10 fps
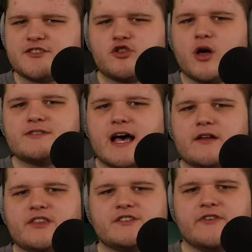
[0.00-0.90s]
close out of
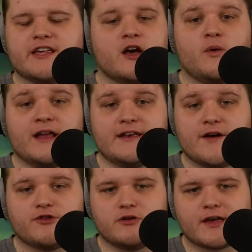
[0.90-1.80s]
this video and
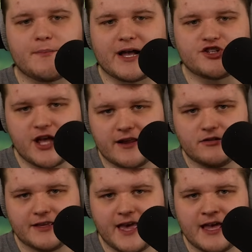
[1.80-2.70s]
never look at my channel
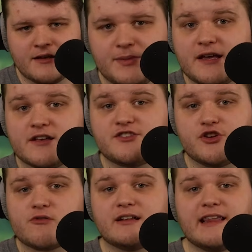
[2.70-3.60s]
again because
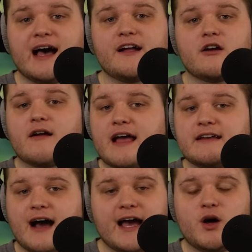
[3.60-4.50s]
you're a liar and
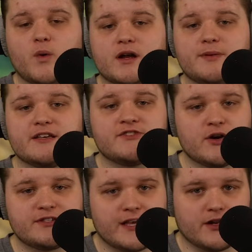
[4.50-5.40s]
I don't want to be
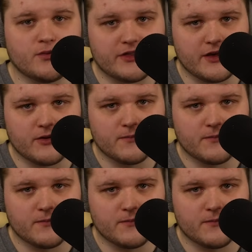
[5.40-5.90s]
associated with you.